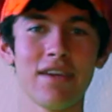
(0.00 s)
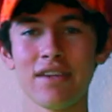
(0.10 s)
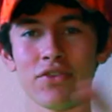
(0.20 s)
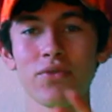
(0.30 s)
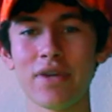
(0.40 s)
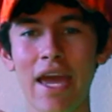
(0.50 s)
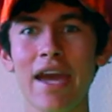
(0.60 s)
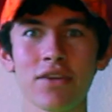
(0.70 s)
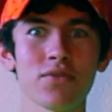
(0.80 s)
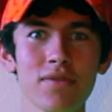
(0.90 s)
into an
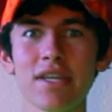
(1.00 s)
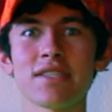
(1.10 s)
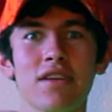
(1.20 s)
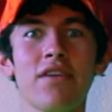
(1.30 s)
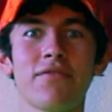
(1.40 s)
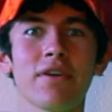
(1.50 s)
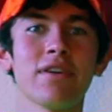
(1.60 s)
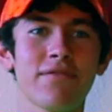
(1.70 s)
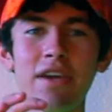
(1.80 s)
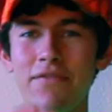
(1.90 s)
actual list of
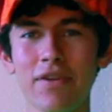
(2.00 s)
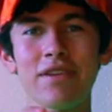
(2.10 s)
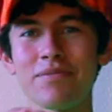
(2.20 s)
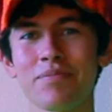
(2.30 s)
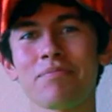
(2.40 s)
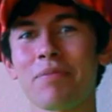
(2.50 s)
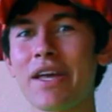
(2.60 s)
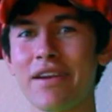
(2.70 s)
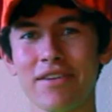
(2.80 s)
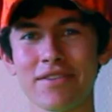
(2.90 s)
favorite
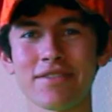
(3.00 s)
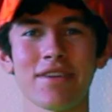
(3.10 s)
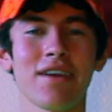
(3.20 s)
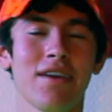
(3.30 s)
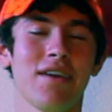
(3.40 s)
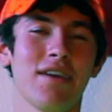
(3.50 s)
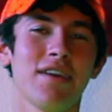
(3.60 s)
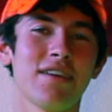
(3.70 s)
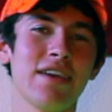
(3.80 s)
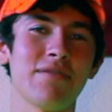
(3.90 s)
players.
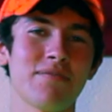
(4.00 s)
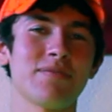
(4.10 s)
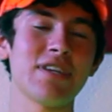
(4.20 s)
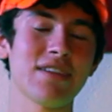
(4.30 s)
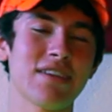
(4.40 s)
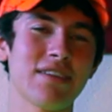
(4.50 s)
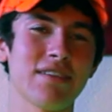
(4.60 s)
It didn't